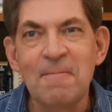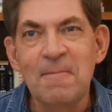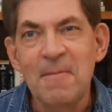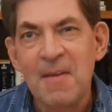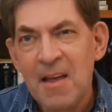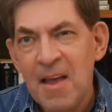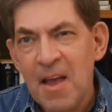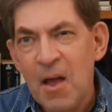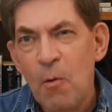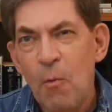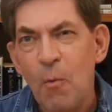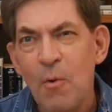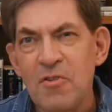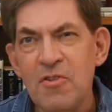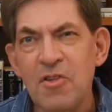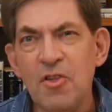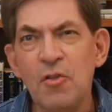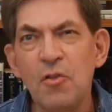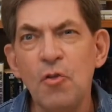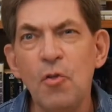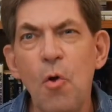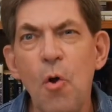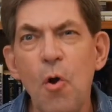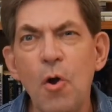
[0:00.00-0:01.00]
It
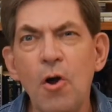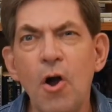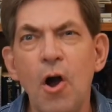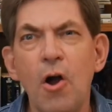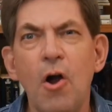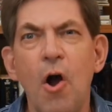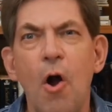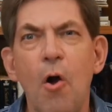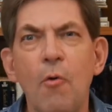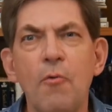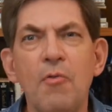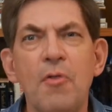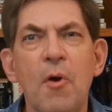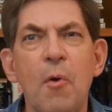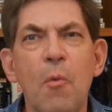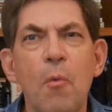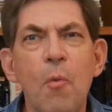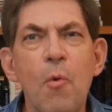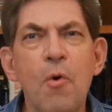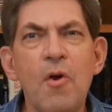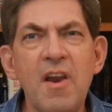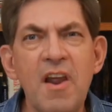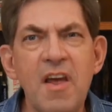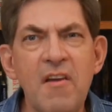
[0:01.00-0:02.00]
wasn't long ago there
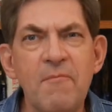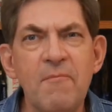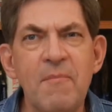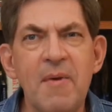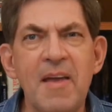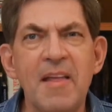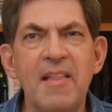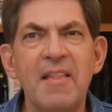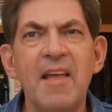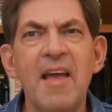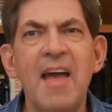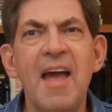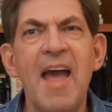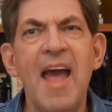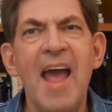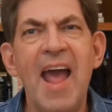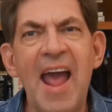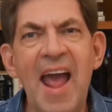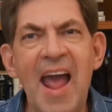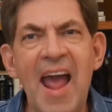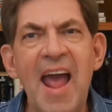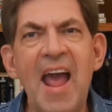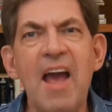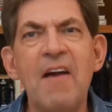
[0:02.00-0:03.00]
would have been
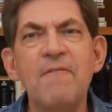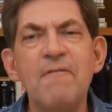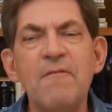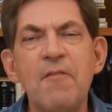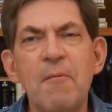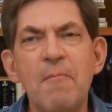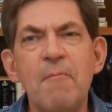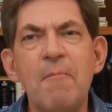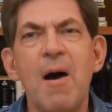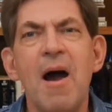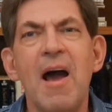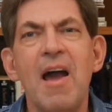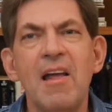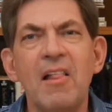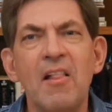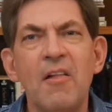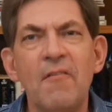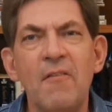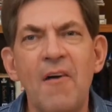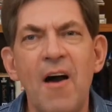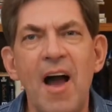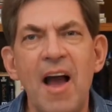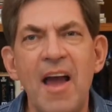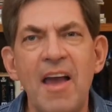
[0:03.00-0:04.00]
half a mile
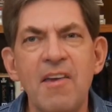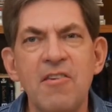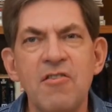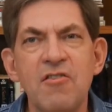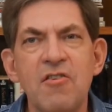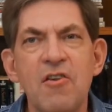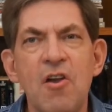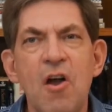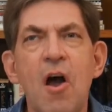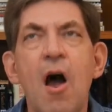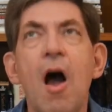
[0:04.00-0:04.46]
of ice